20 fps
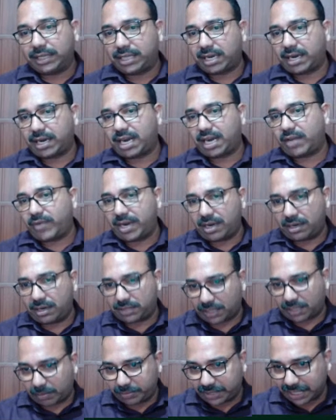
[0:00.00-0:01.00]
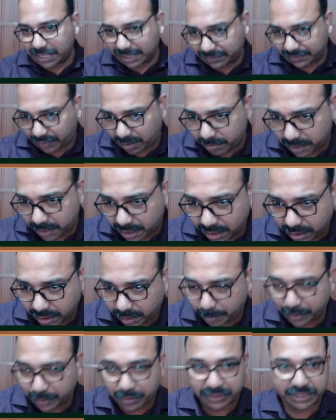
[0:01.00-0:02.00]
the relevant subjects from the
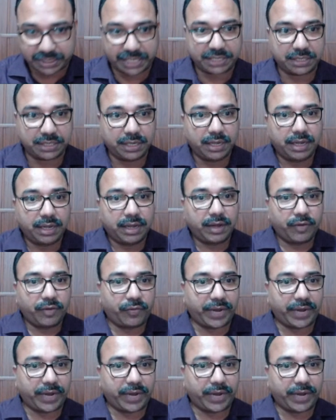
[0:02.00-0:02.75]
computer science.